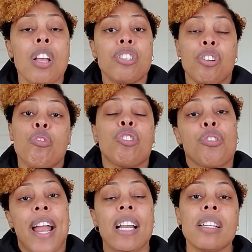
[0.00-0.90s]
So you'll
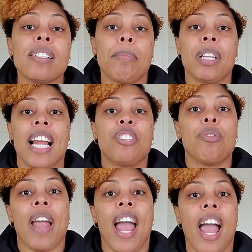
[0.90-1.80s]
trade in something that
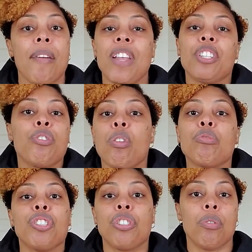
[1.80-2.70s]
you have that you
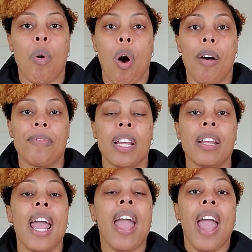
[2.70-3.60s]
don't shoot
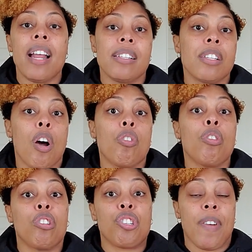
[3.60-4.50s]
often. And so
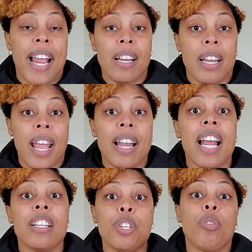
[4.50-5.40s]
you'll trade it in
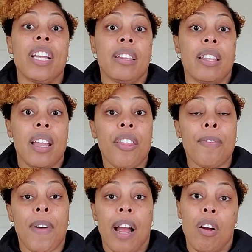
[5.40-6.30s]
and then you'll get the other
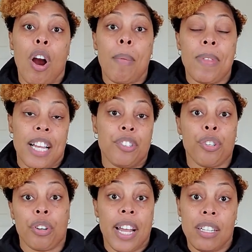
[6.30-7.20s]
firearm that
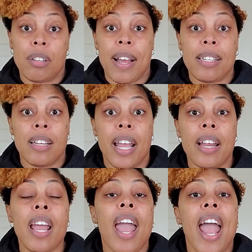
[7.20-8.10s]
you're interested
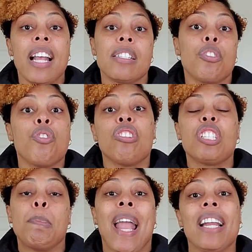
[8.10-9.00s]
in. And so you'll
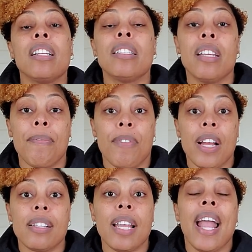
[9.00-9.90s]
just pay the
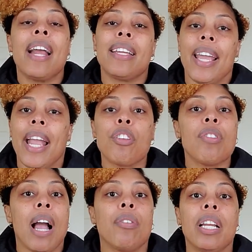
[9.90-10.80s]
difference. And again, you're
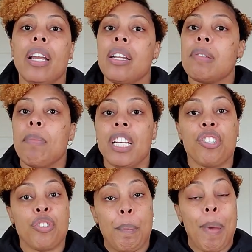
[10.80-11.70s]
not going to get as much
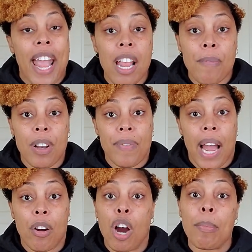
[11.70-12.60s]
as you pay for the
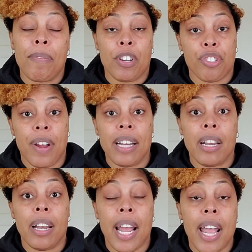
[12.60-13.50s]
firearm if you're
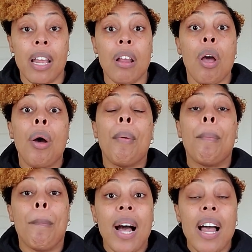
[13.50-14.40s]
trading it in,
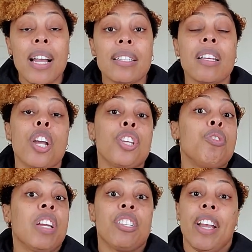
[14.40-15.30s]
but
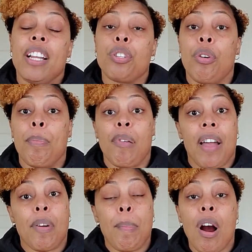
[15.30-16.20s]
you can trade it to a
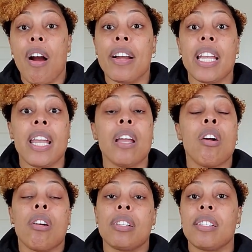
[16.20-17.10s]
private party
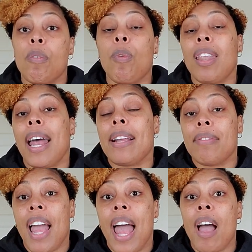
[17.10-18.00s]
or someone like
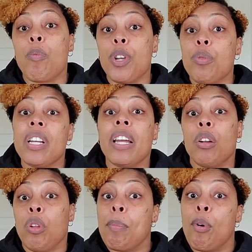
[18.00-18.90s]
that where you can get a
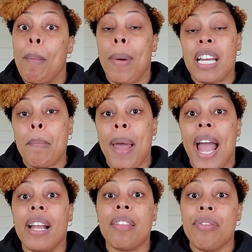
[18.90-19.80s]
little more money
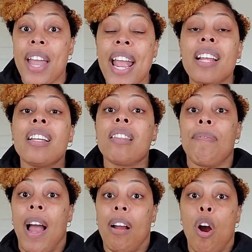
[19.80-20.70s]
back and then get the
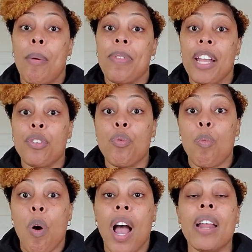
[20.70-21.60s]
firearm that you
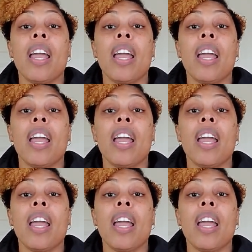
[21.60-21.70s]
want.